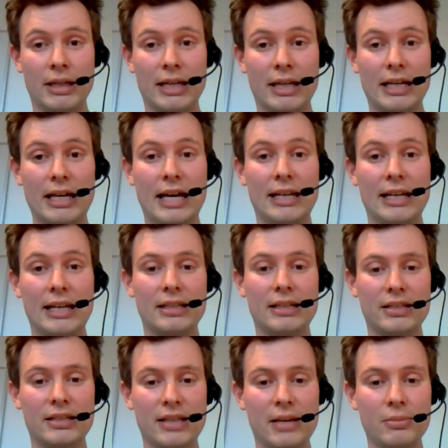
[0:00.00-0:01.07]
And at the
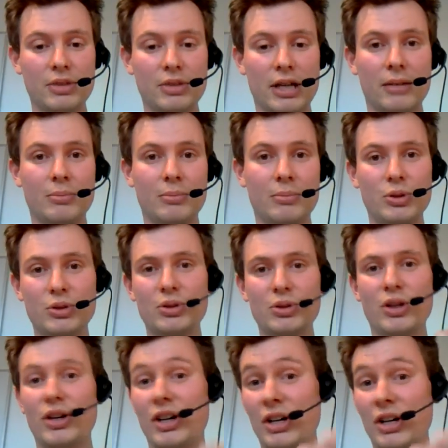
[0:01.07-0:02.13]
same time,
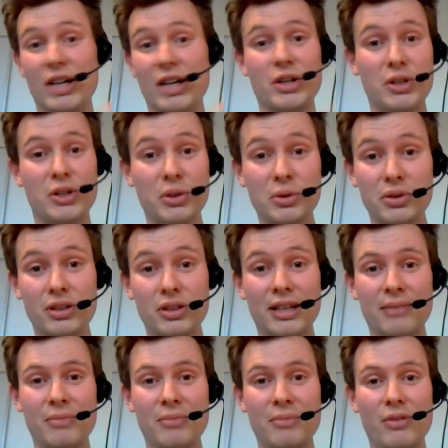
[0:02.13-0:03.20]
you're accusing them
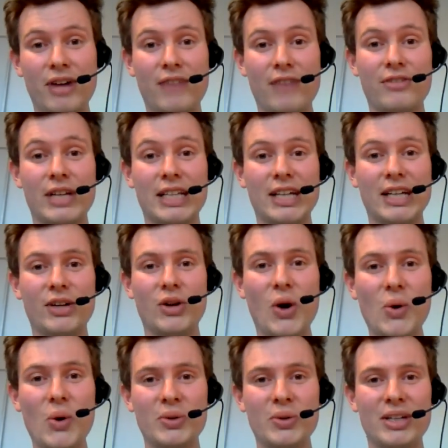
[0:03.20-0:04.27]
of having their
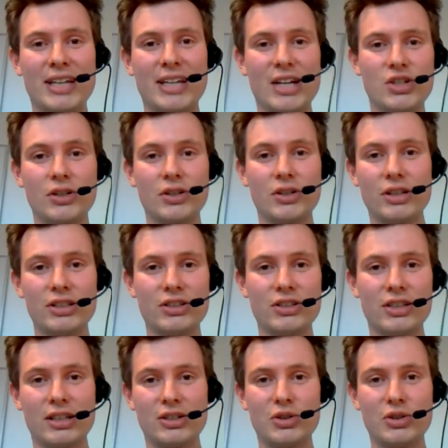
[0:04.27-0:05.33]
own nationalistic,
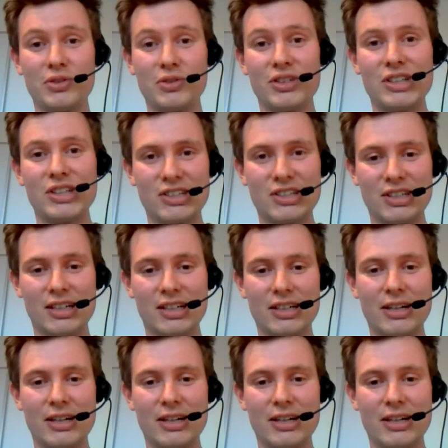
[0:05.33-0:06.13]
chauvinistic